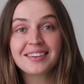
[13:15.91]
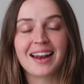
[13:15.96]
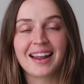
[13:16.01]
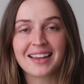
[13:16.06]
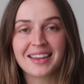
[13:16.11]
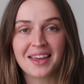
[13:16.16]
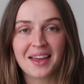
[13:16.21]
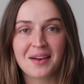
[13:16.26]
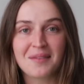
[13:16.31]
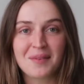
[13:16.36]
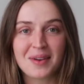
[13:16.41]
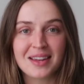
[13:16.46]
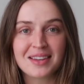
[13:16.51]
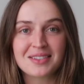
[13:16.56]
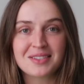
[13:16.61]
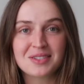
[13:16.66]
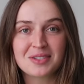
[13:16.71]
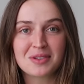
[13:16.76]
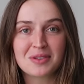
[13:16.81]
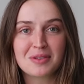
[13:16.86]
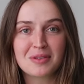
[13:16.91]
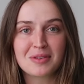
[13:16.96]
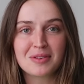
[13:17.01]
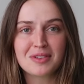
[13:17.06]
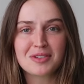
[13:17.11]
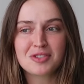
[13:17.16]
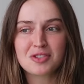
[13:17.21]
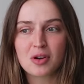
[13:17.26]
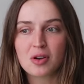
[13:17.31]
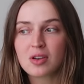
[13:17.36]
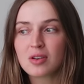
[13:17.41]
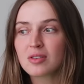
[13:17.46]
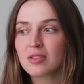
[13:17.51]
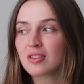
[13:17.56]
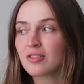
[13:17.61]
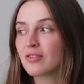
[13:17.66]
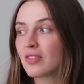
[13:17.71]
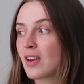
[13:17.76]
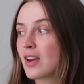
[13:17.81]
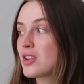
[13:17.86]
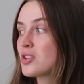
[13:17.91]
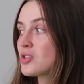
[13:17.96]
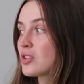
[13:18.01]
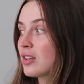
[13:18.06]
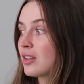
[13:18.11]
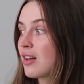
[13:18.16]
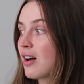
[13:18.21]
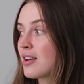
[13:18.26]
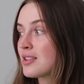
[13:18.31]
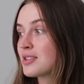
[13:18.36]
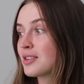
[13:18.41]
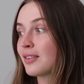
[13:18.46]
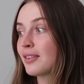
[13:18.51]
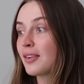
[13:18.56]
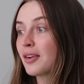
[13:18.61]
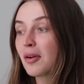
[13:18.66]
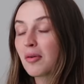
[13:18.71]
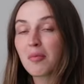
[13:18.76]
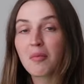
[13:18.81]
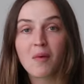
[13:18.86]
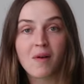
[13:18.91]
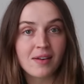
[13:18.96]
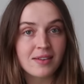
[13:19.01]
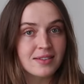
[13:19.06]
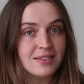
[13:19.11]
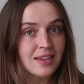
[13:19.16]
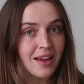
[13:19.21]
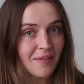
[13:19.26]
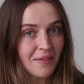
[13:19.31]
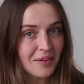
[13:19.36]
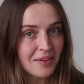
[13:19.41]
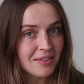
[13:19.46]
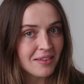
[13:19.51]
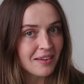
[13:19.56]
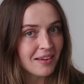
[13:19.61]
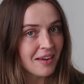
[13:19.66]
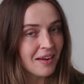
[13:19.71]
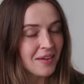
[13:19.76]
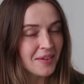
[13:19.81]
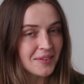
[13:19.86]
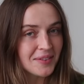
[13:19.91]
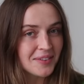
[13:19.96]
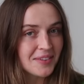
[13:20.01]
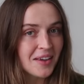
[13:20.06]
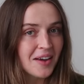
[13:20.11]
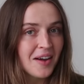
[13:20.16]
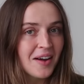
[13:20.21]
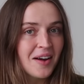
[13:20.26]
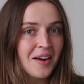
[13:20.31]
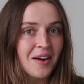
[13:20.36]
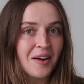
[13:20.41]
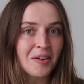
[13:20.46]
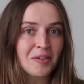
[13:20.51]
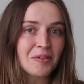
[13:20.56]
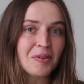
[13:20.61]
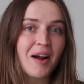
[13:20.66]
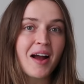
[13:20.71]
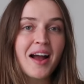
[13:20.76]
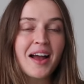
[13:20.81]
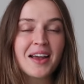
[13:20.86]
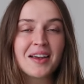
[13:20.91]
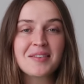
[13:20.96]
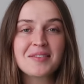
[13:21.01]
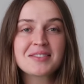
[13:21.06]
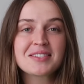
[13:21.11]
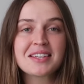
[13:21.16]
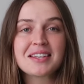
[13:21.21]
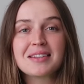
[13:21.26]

and I can't wait to show you the finished closet room once everything else arrives.